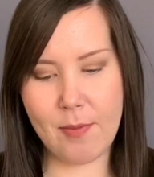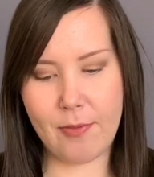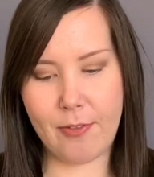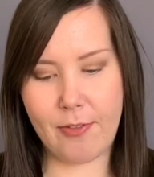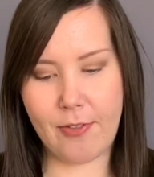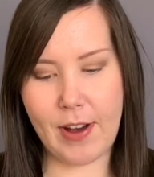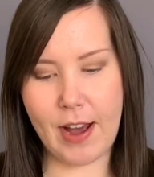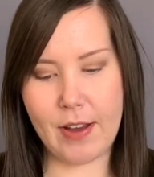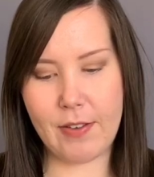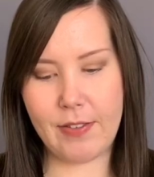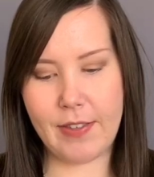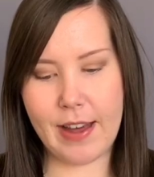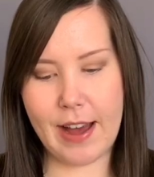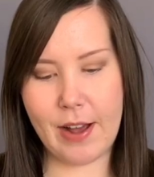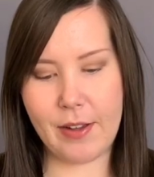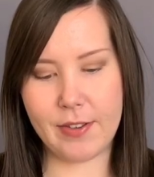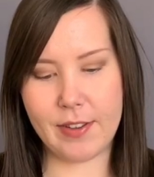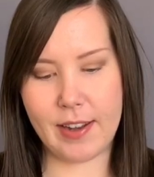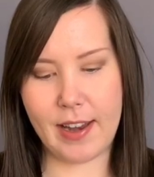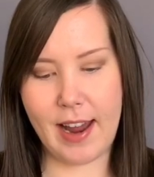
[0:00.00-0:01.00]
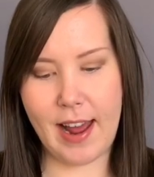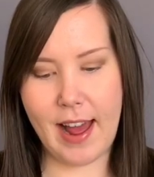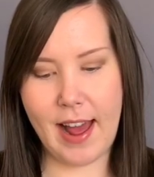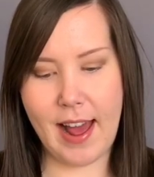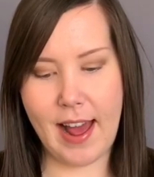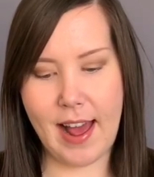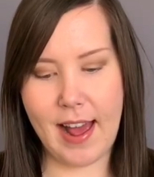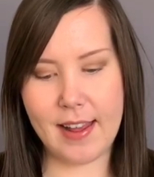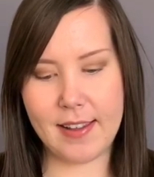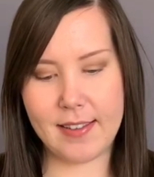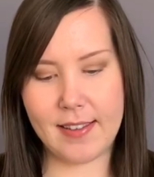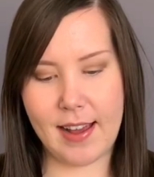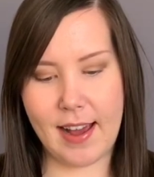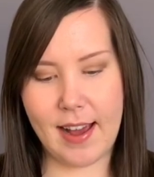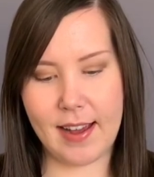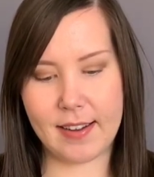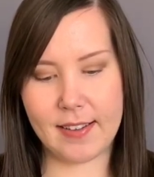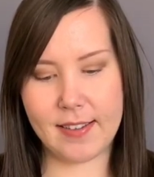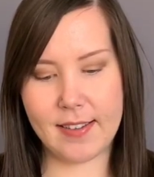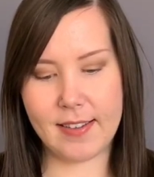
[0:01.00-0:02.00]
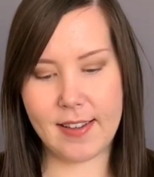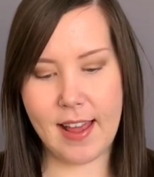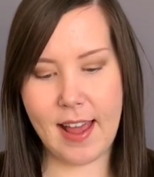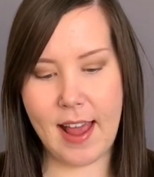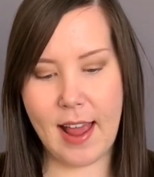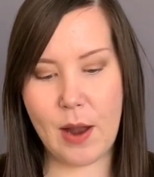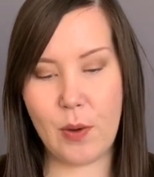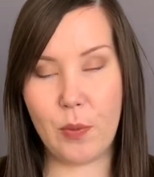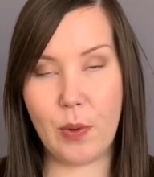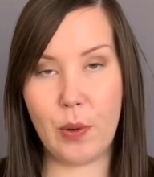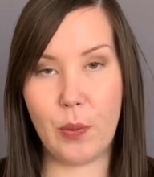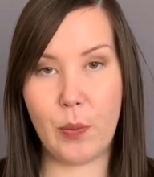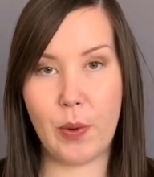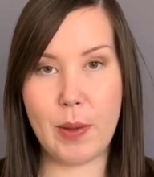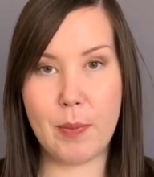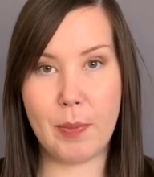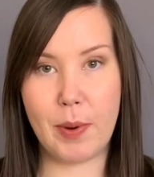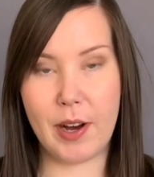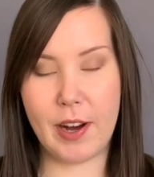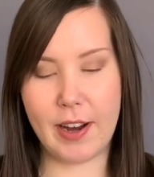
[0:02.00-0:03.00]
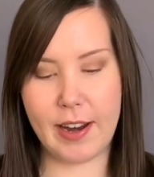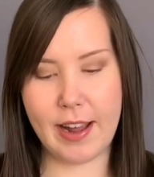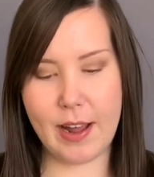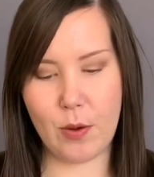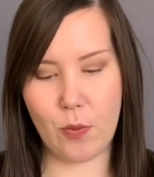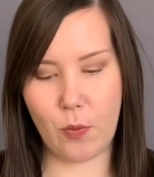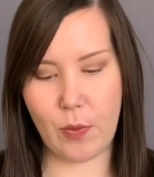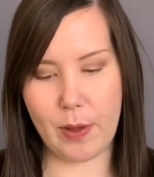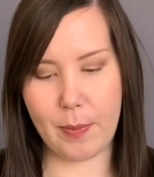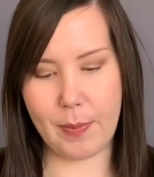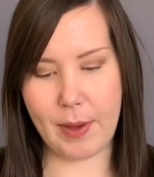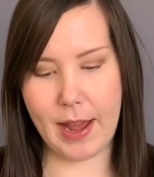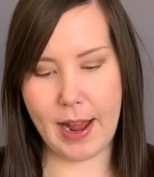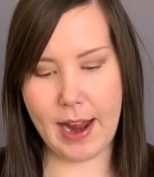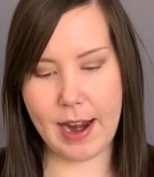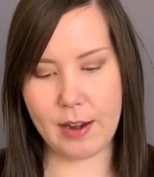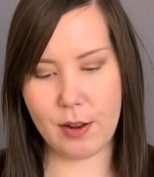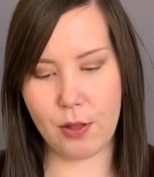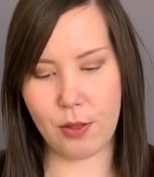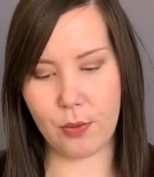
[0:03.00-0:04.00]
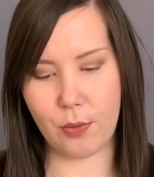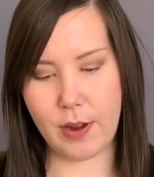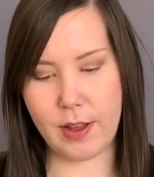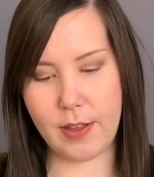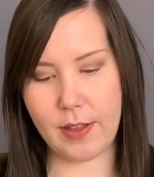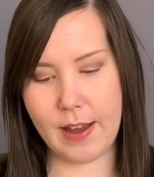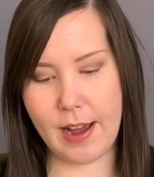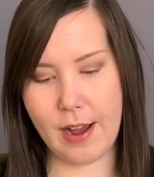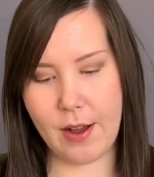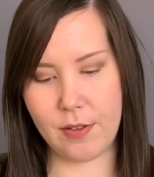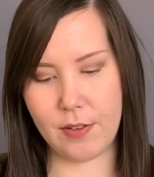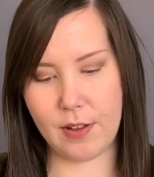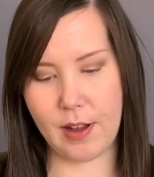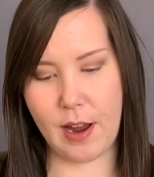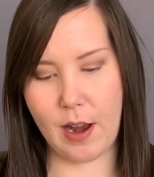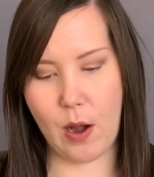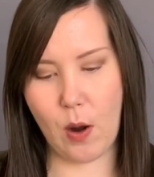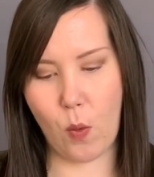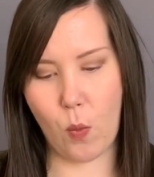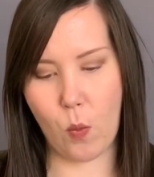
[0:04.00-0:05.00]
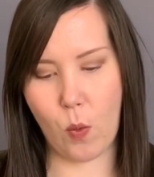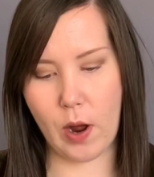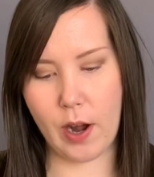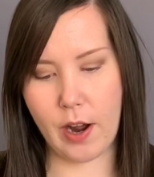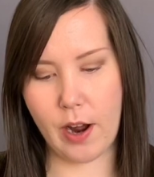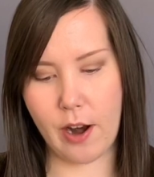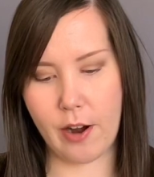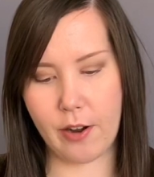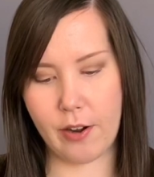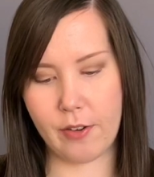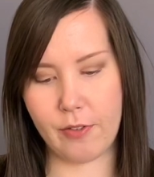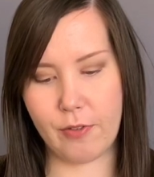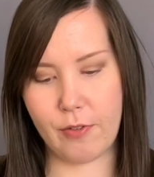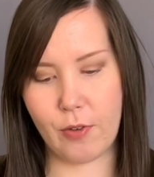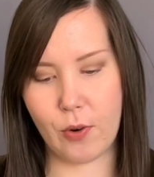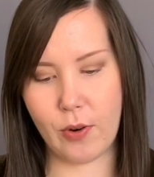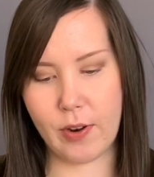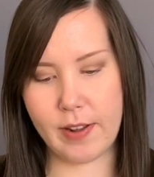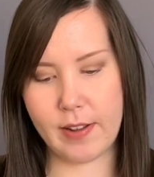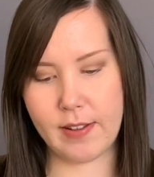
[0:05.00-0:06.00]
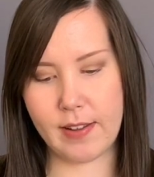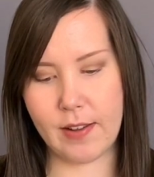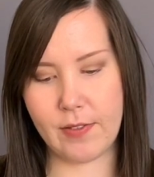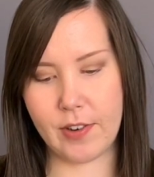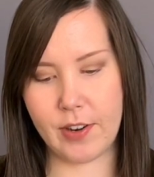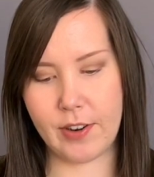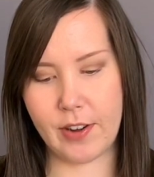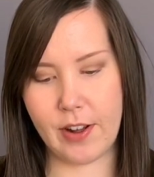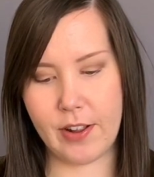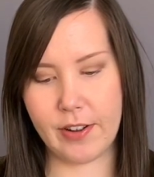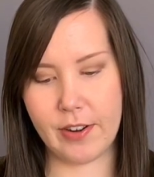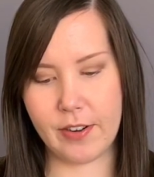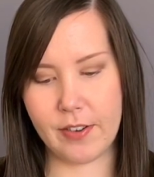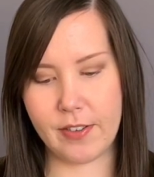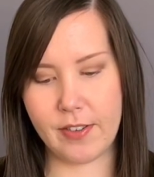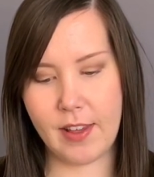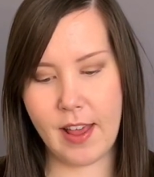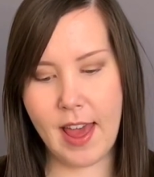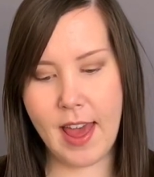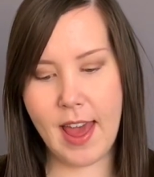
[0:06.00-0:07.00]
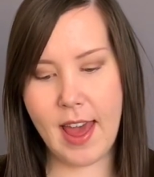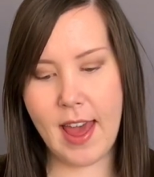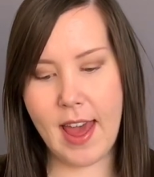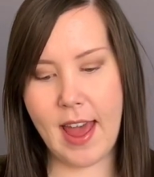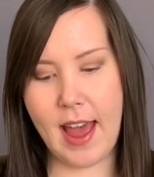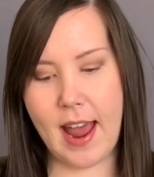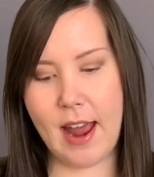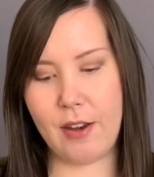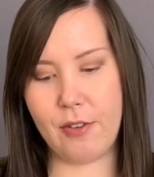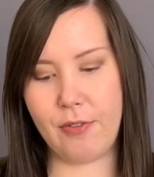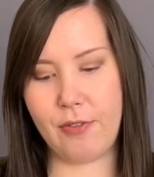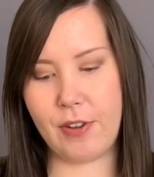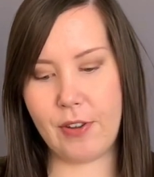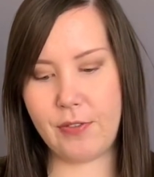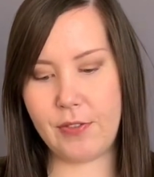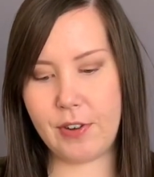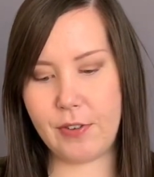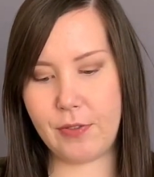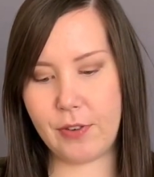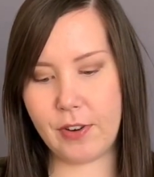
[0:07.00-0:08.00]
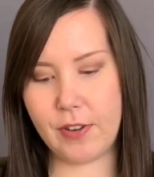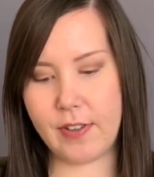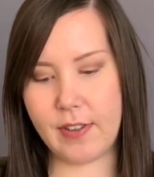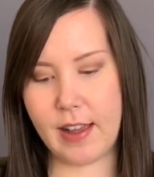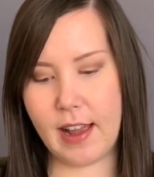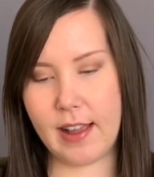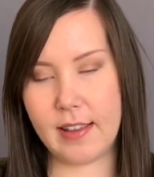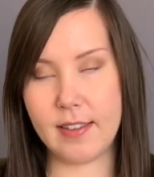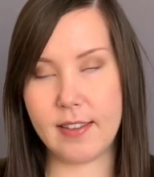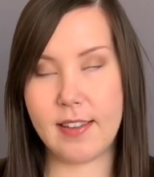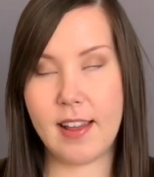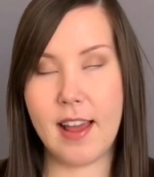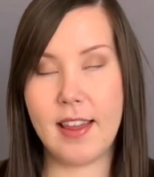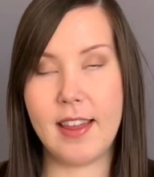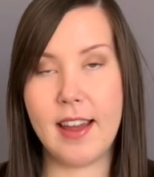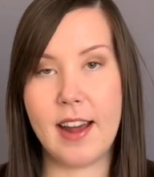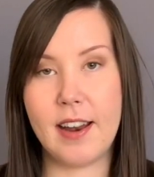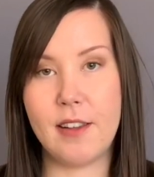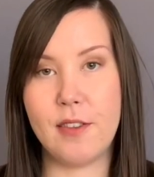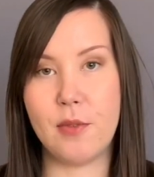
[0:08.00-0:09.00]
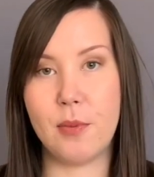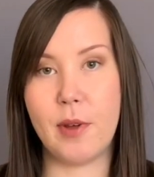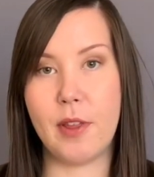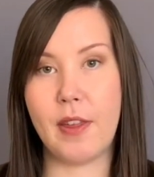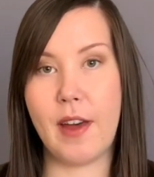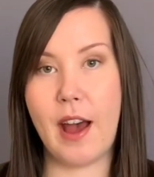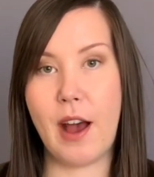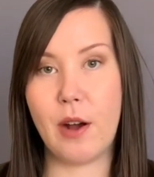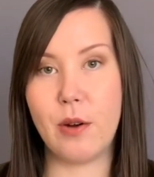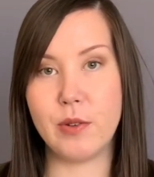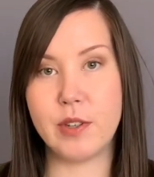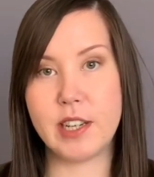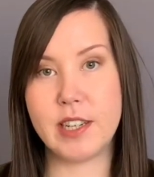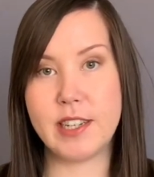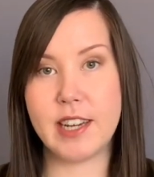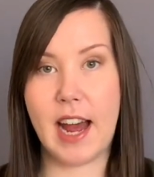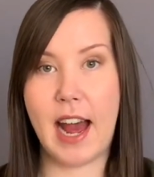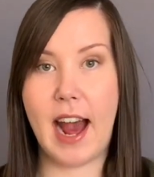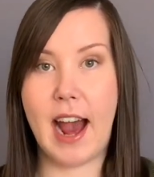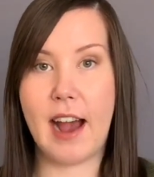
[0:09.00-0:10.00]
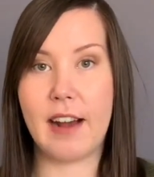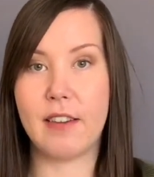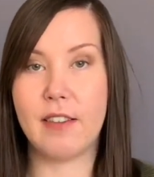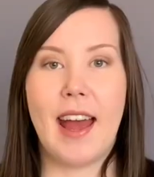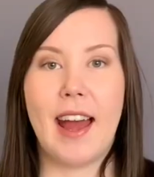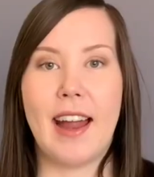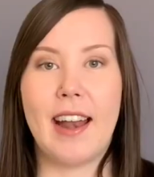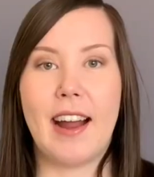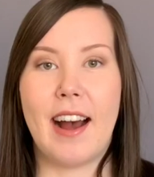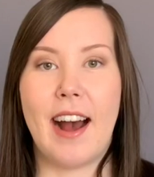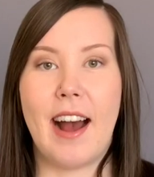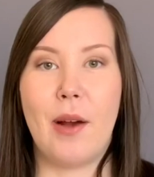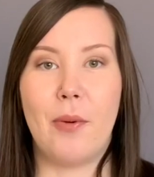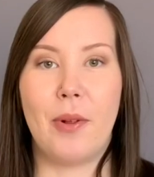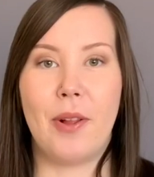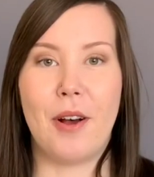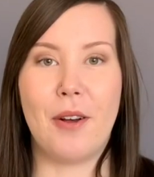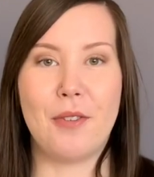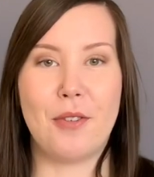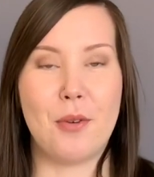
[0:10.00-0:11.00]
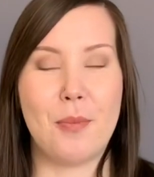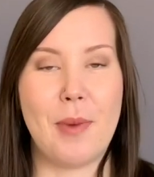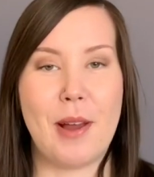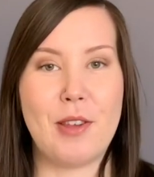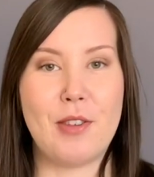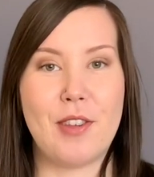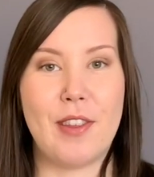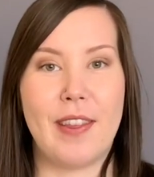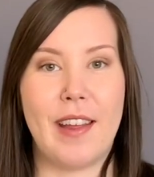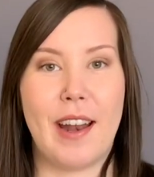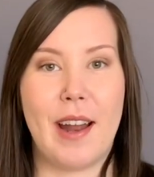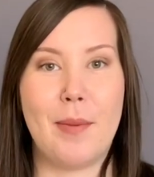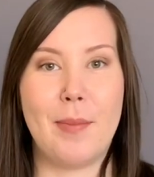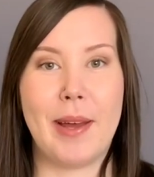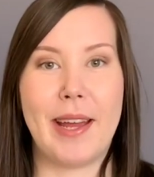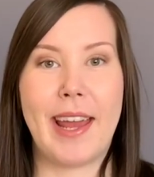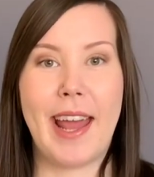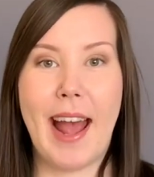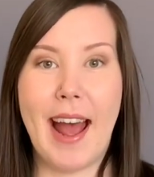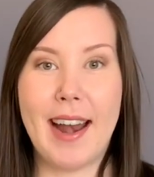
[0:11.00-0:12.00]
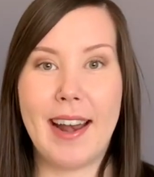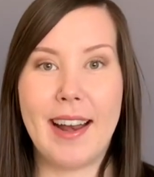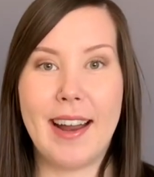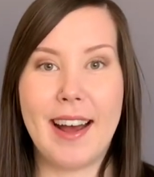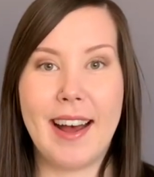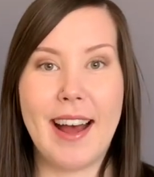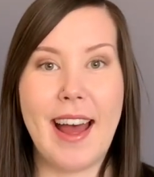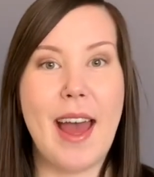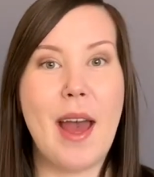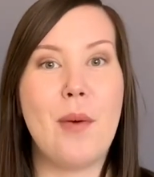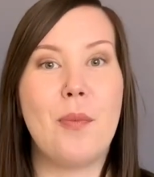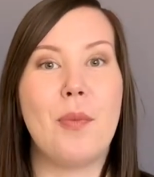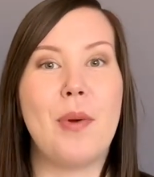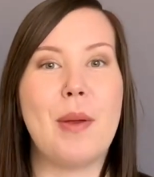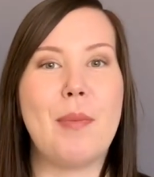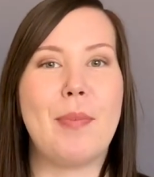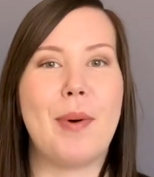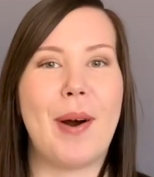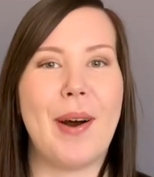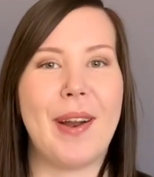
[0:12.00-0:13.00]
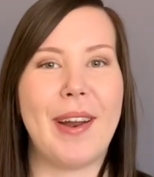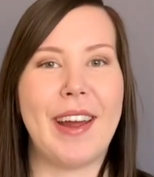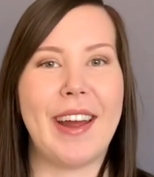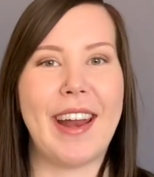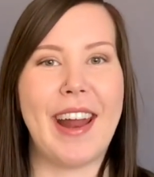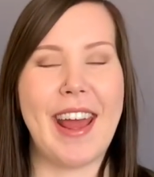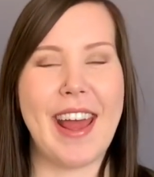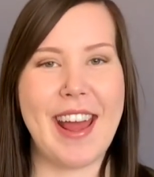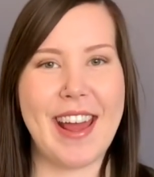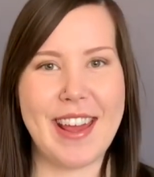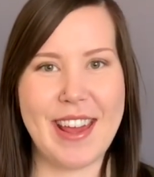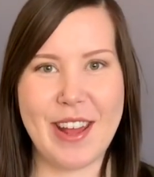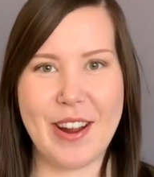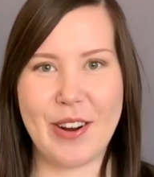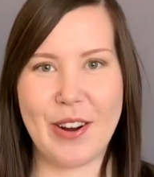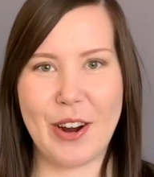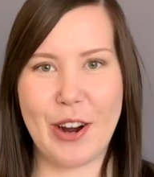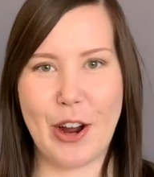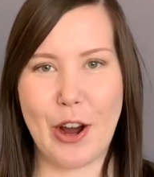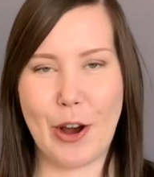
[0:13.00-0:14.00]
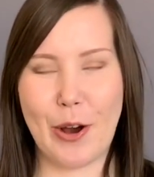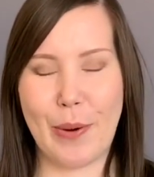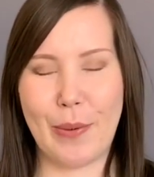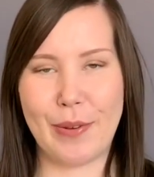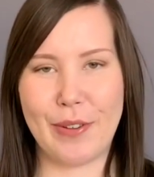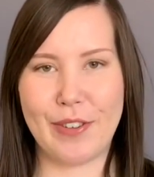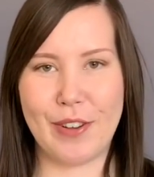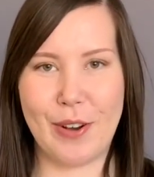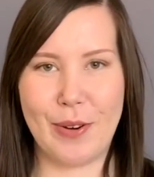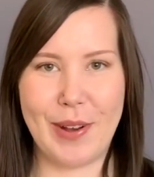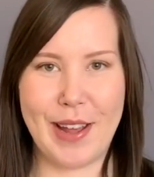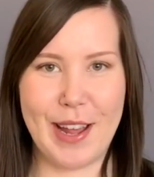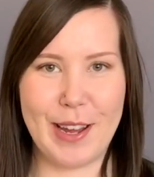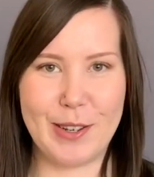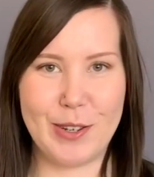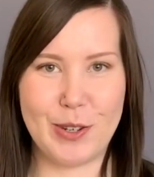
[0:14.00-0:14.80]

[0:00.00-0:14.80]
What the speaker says: 5000 SX, and when we bought it, we paid $3,147.54. That is without tax. And I will also mention that I'm in Canada and we bought it a year ago, so in